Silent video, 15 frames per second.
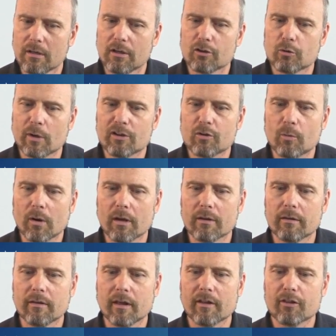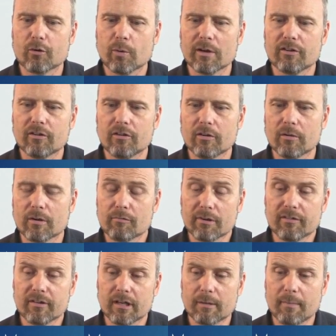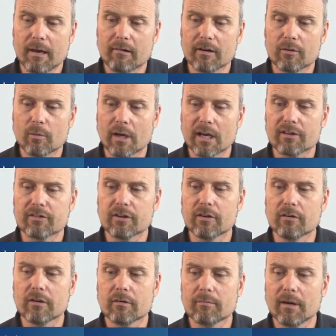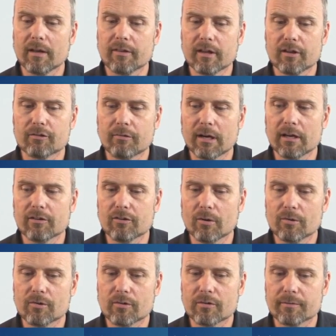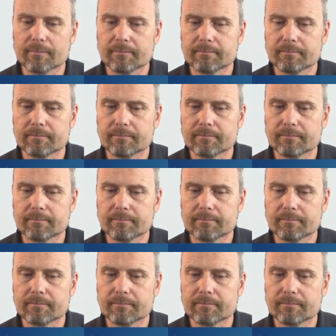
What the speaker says: 21, the other 22, and recently married, were executed by the Israeli soldiers.